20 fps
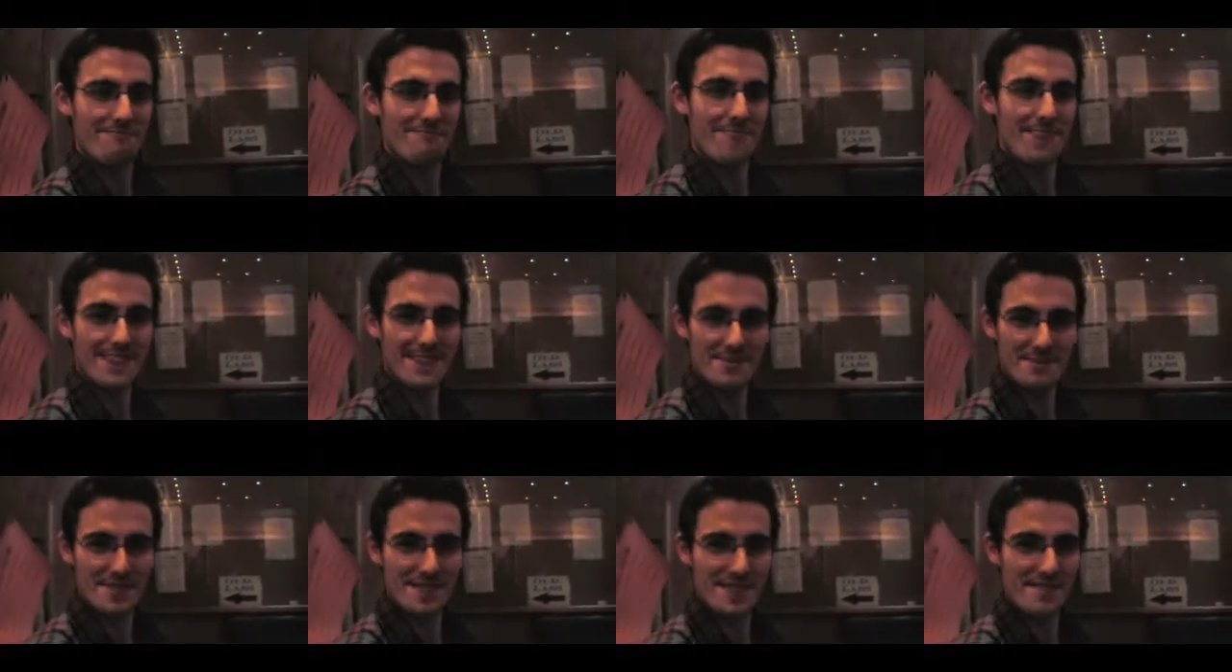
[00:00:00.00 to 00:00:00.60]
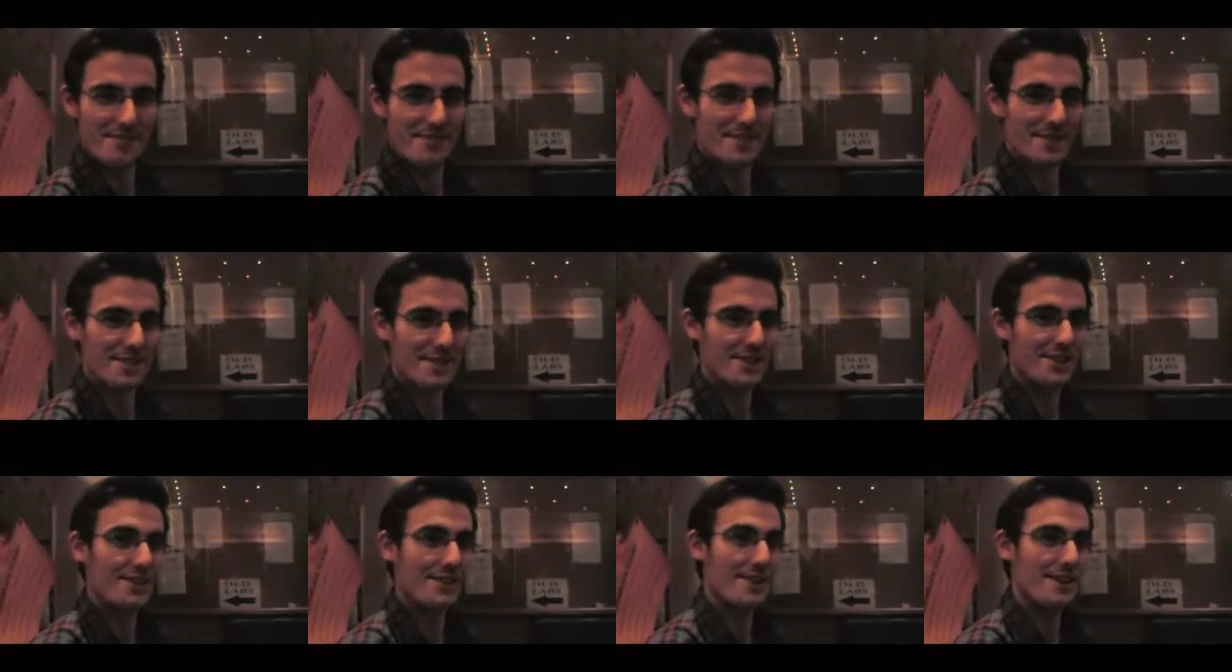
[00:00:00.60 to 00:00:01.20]
place we're given
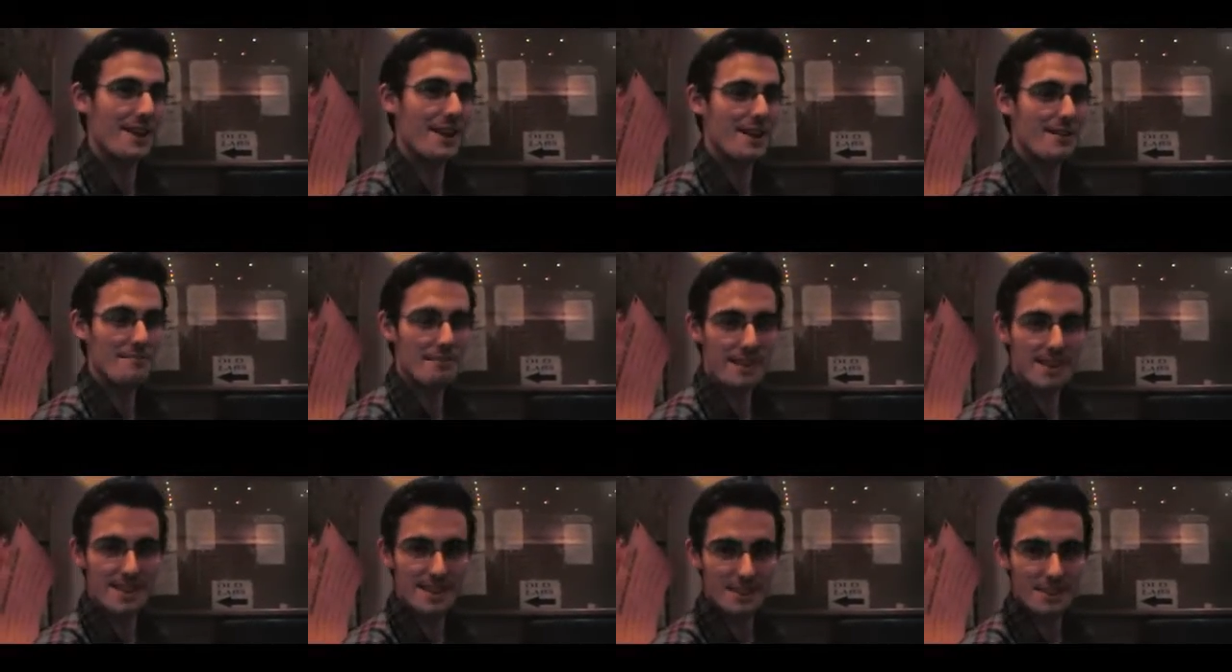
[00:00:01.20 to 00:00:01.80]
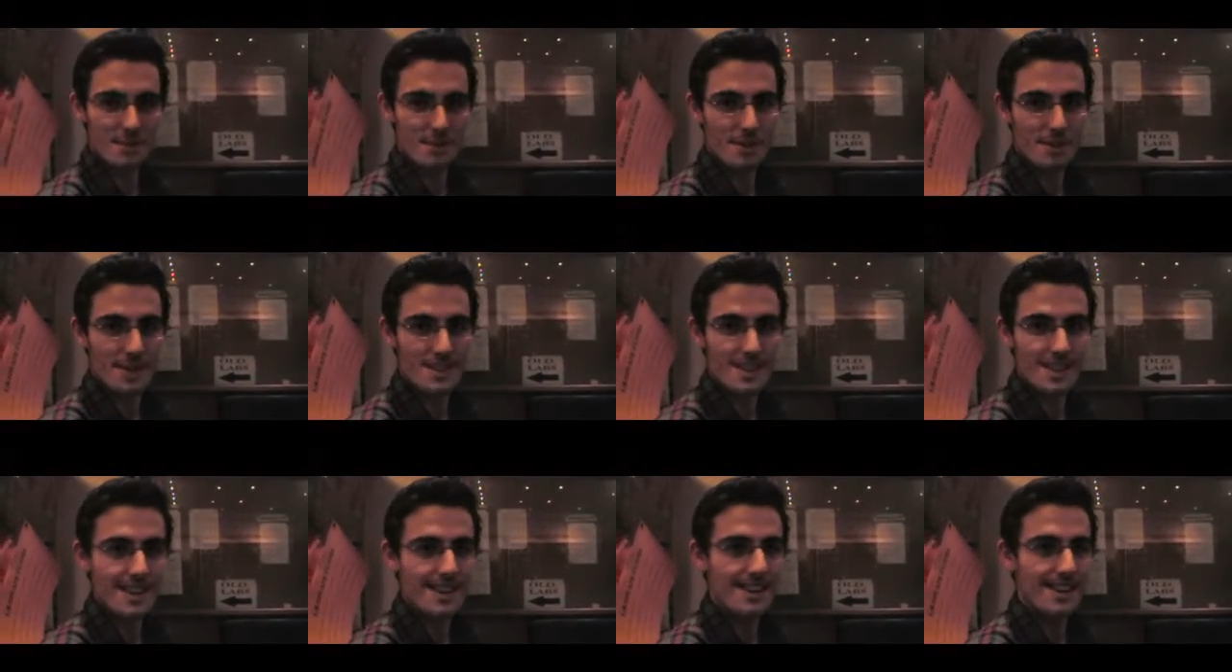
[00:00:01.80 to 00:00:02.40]
to be in
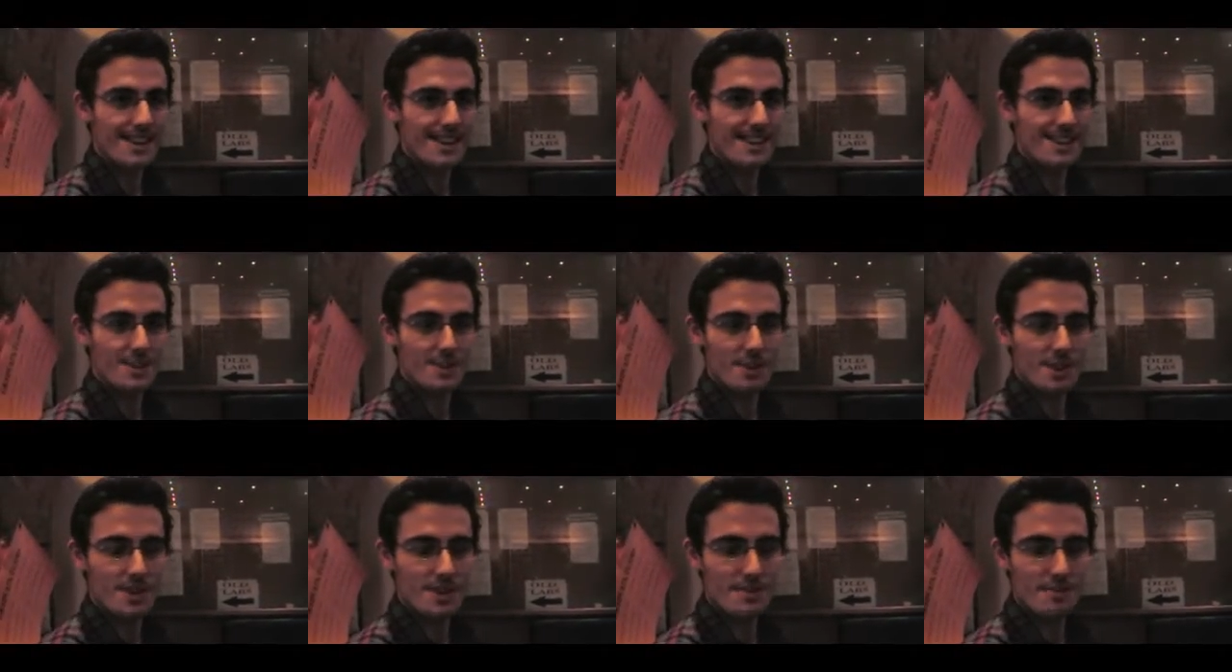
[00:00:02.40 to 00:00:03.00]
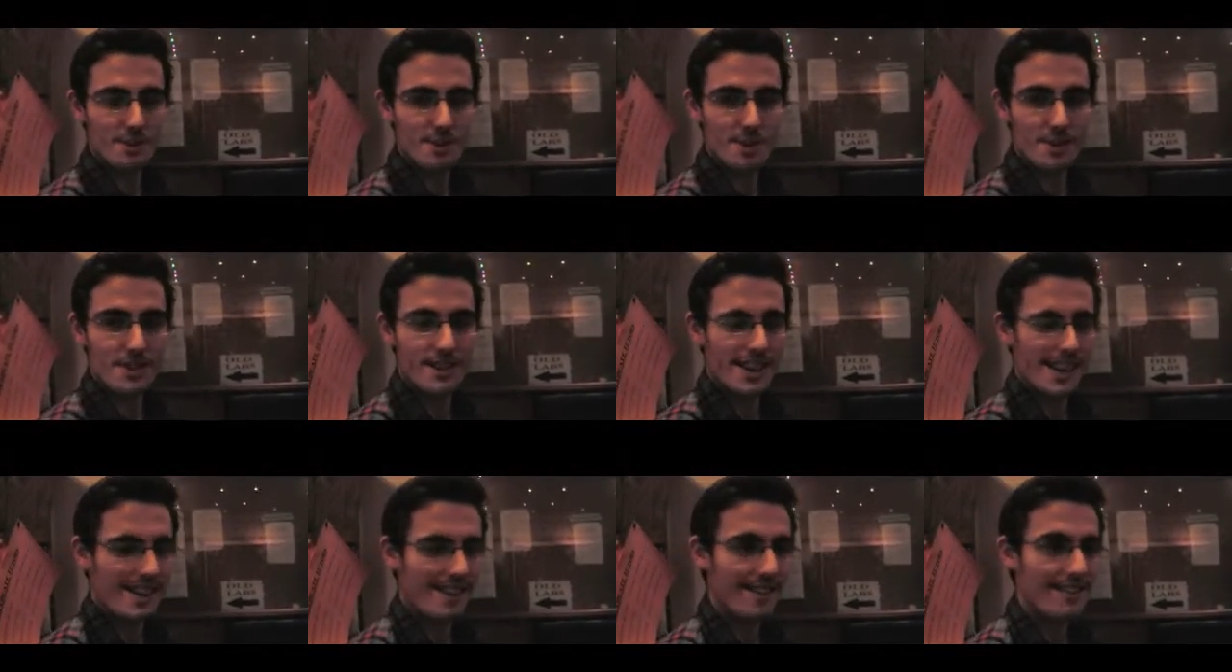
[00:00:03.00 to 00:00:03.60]
community and to worship God
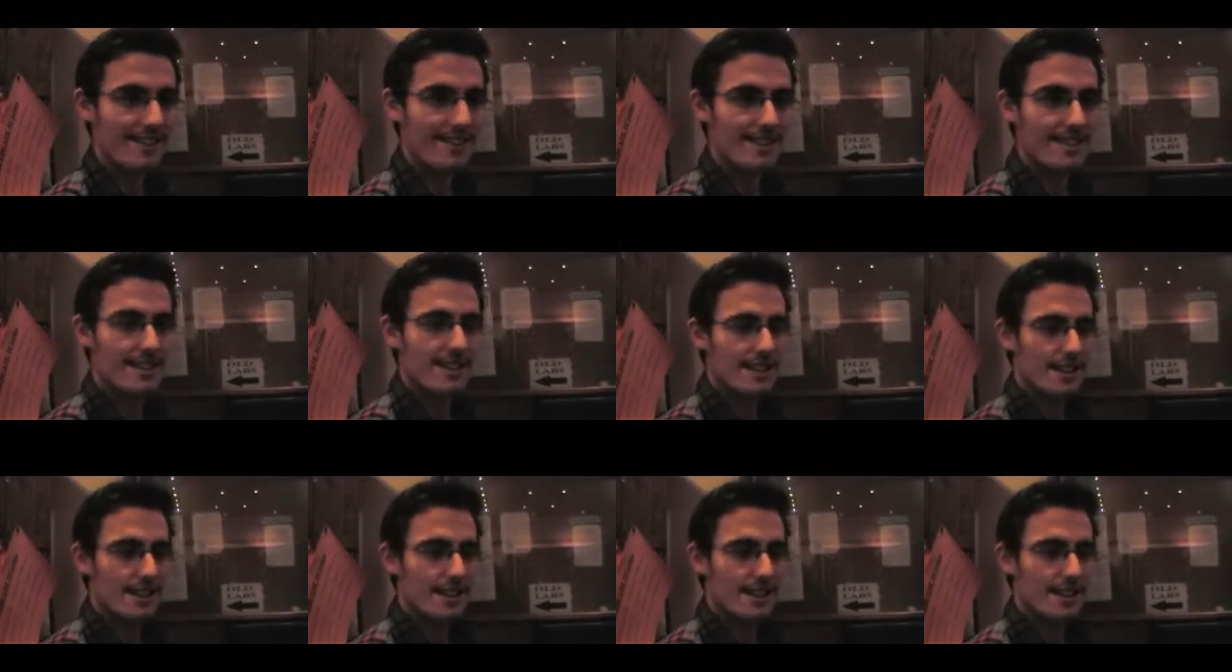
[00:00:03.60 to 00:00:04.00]
together.